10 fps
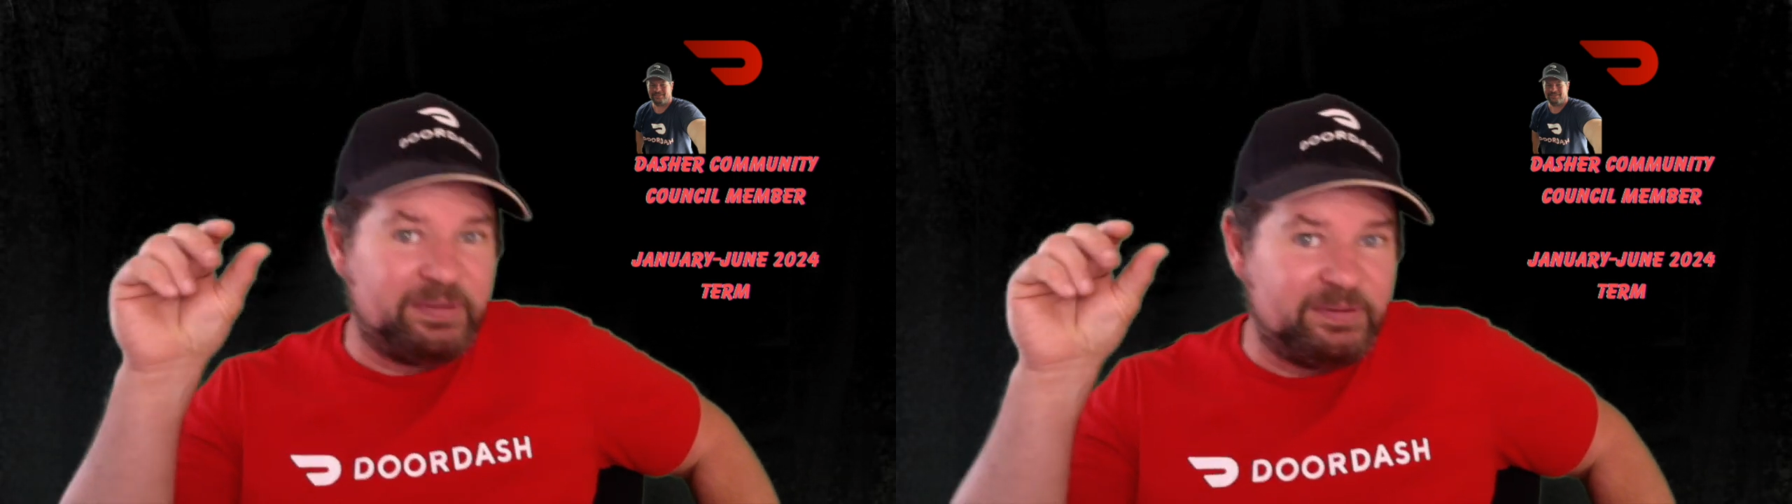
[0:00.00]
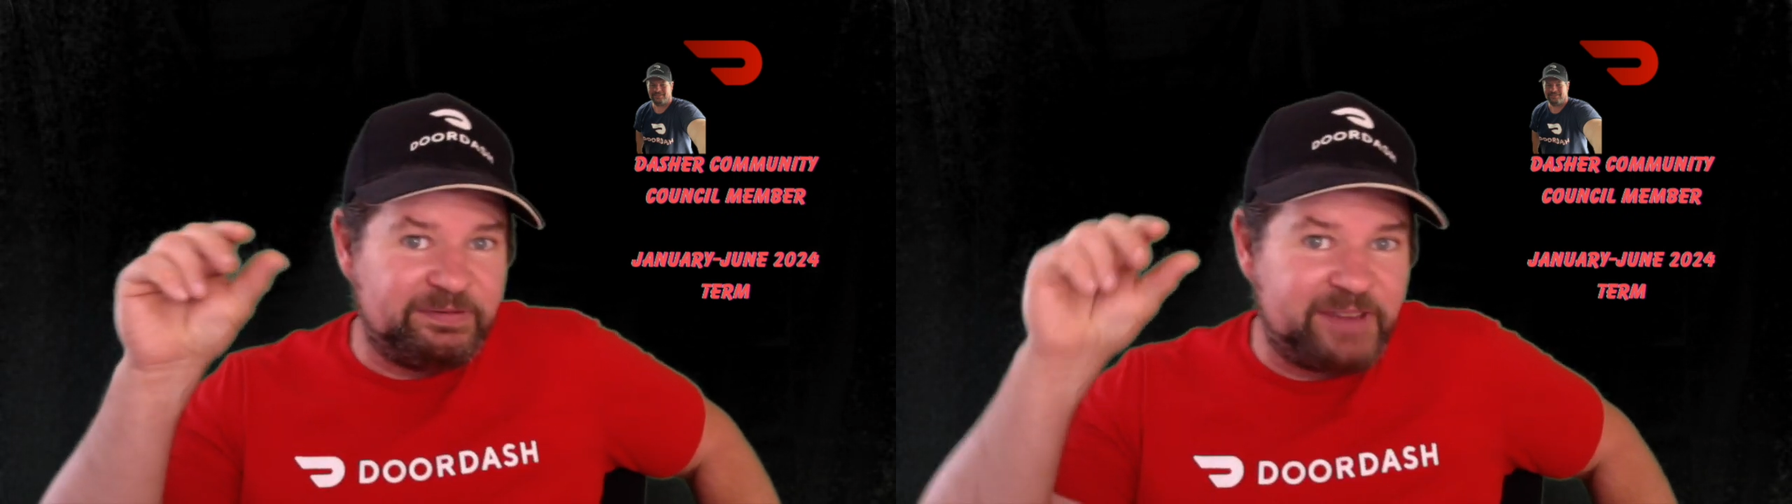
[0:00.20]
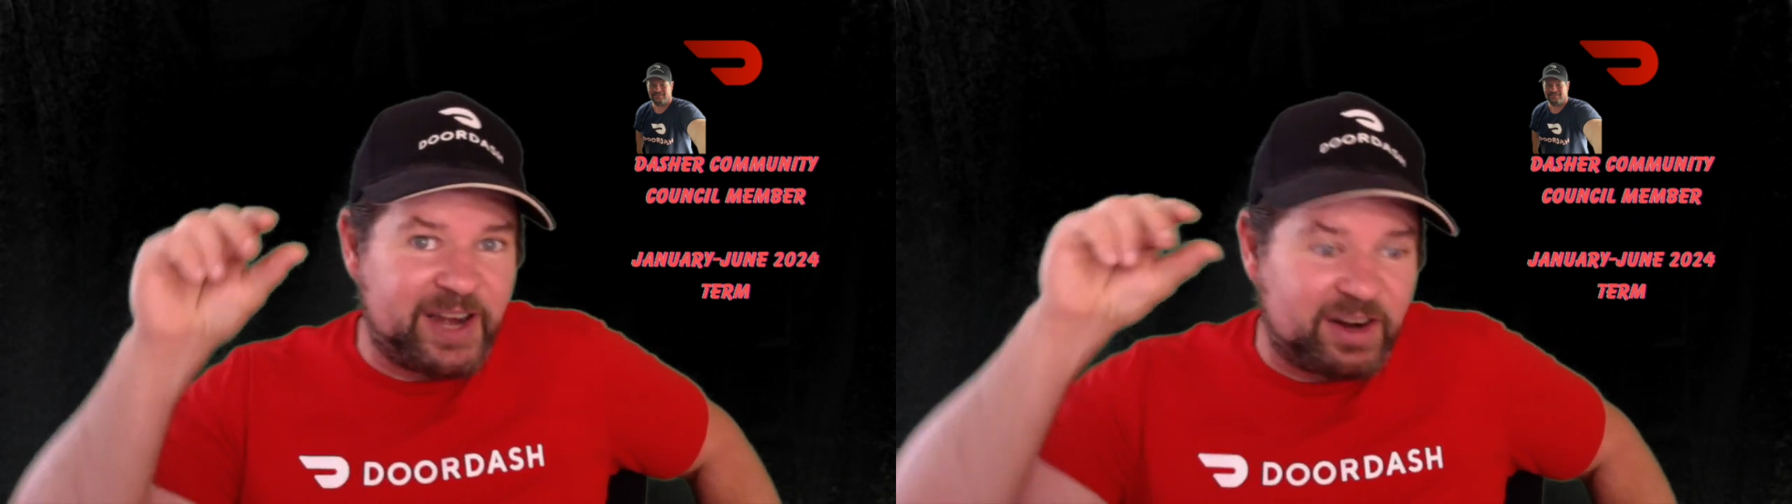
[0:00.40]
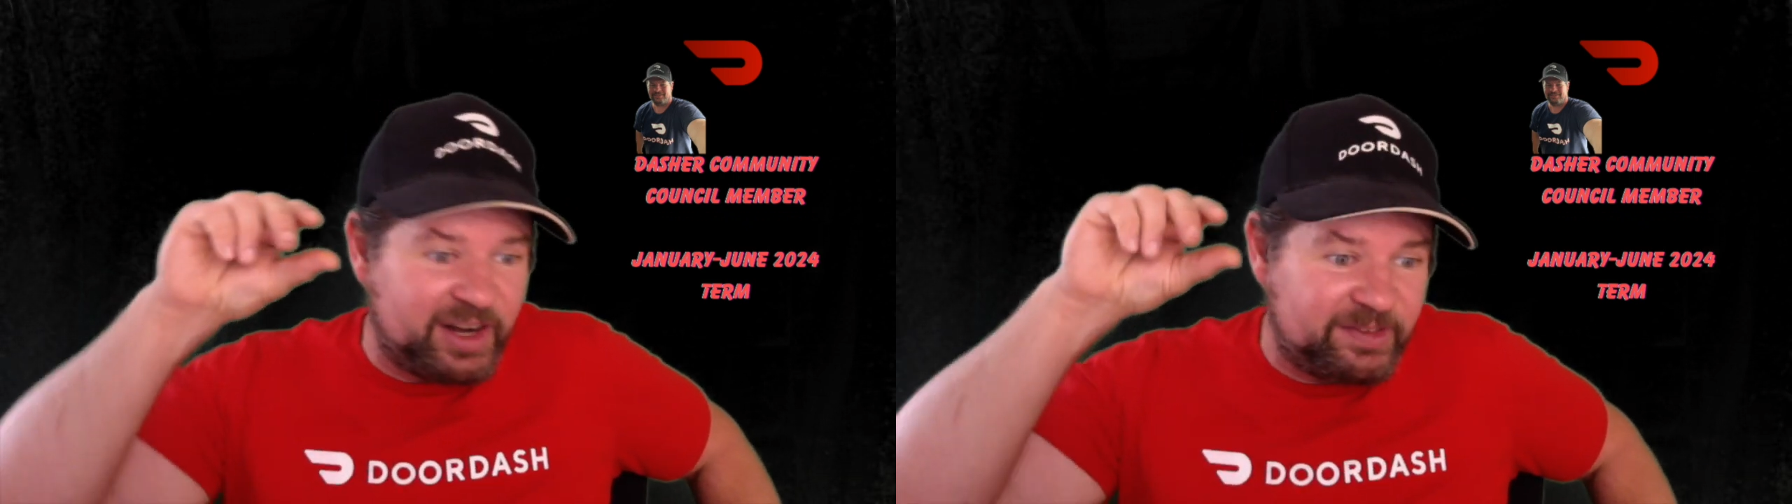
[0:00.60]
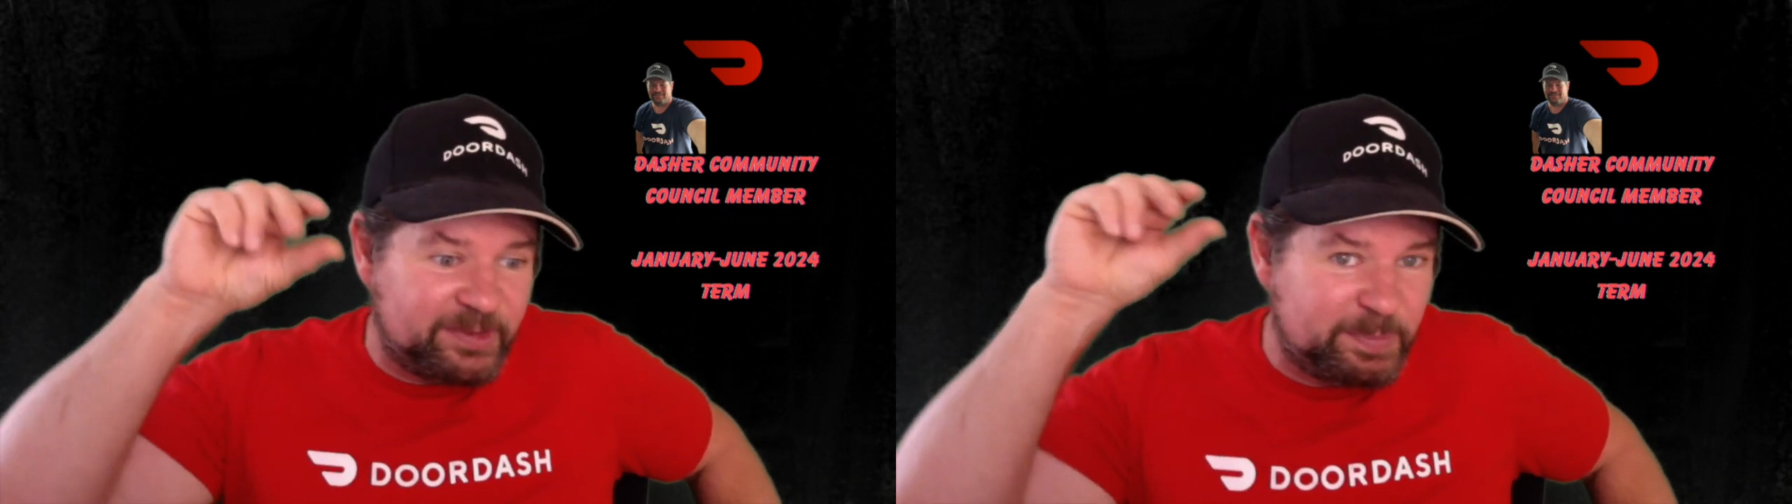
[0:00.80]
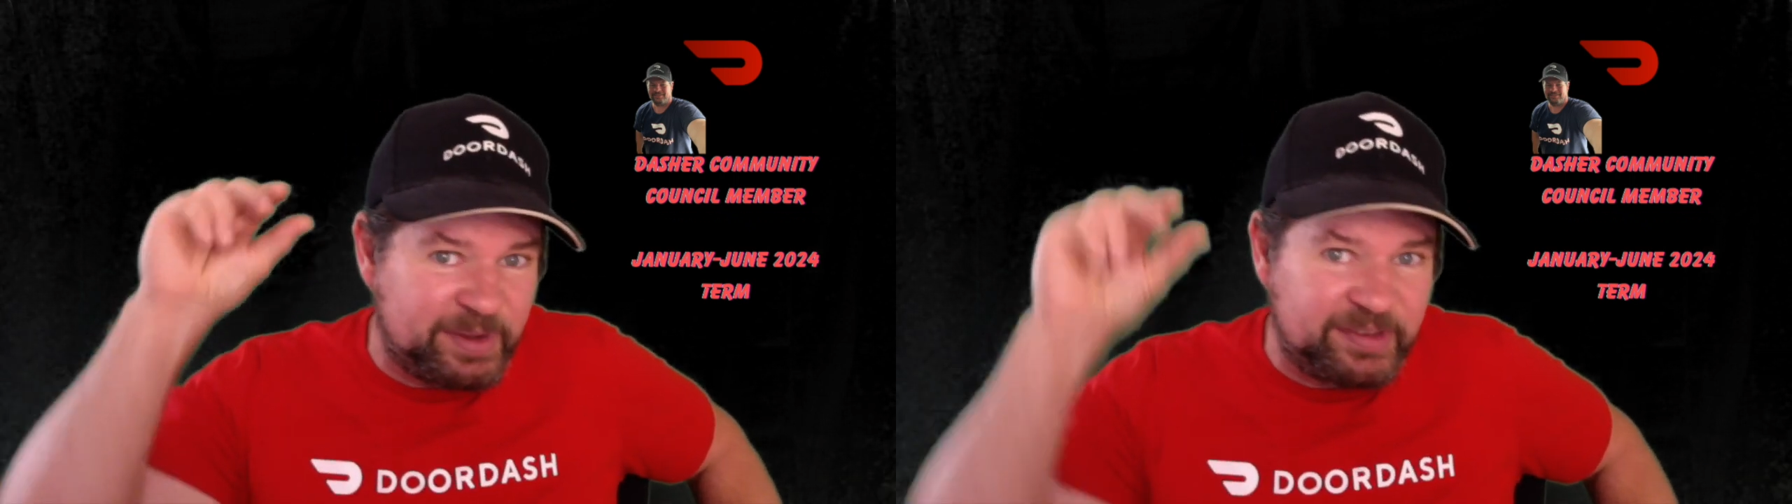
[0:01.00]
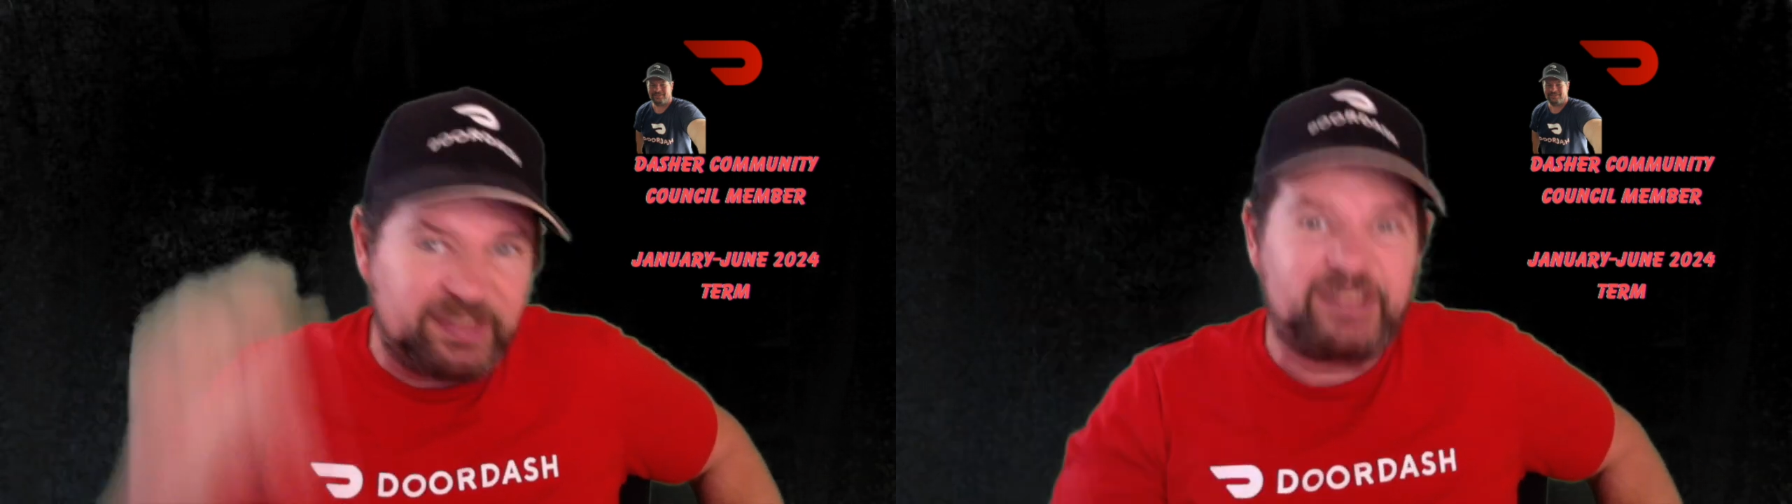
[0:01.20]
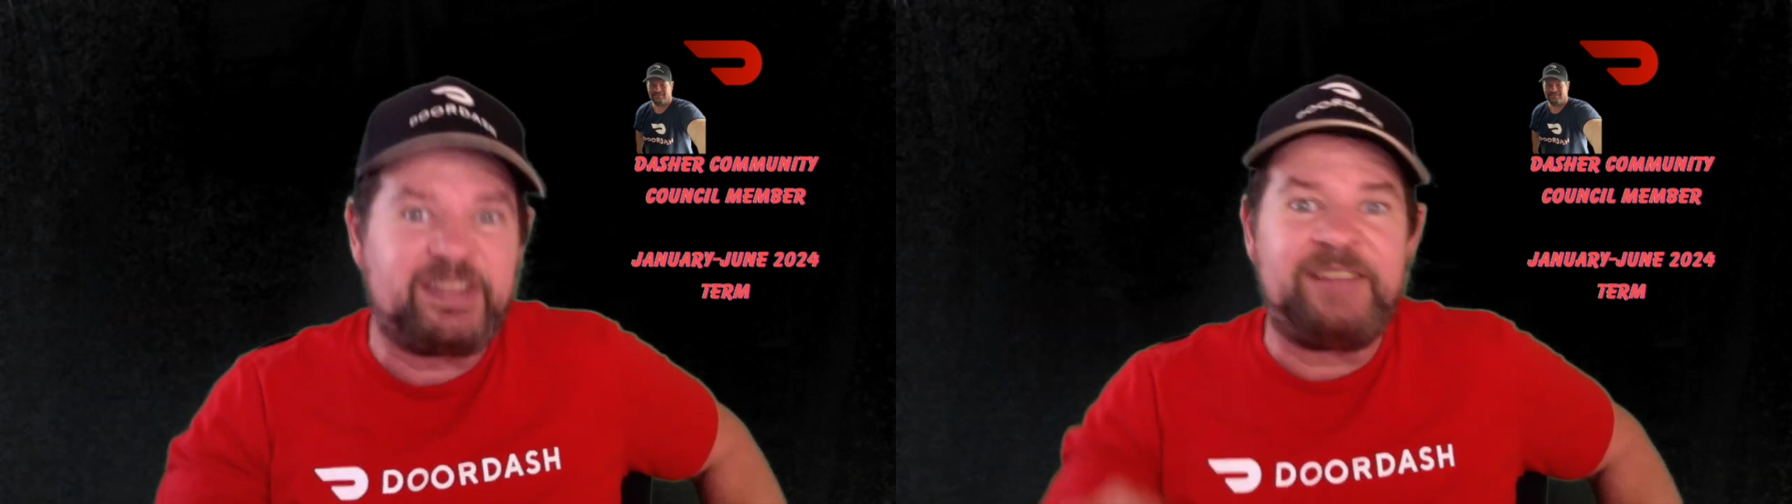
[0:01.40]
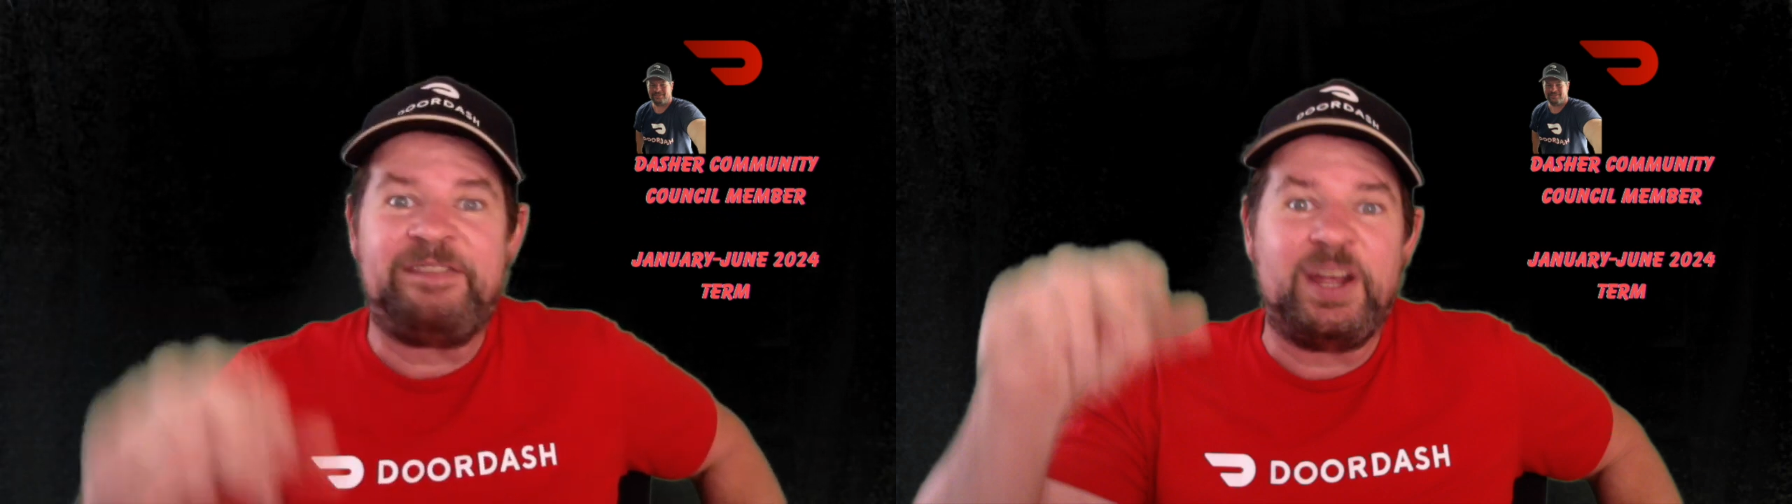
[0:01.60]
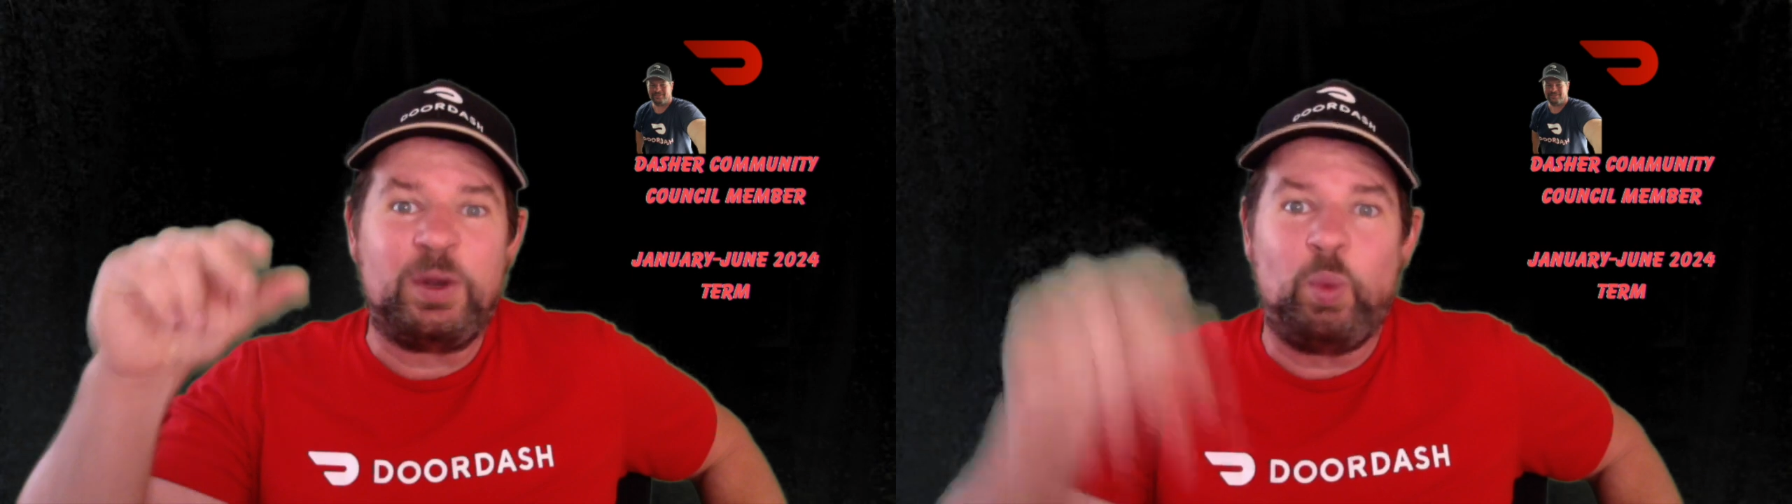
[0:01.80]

very specific